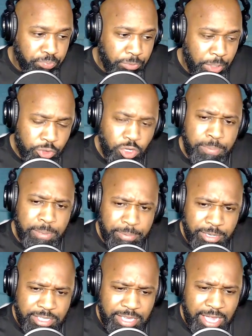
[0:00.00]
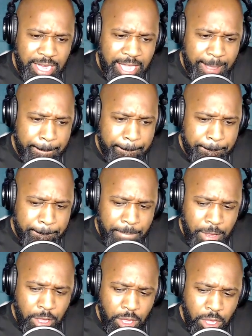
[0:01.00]
I'm sure people are saying that.
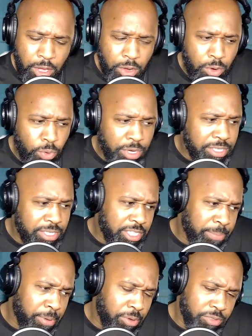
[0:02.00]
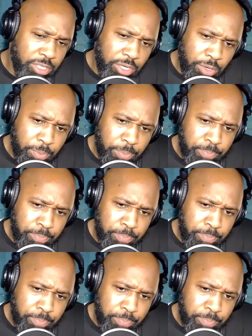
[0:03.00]
What is he supposed to do?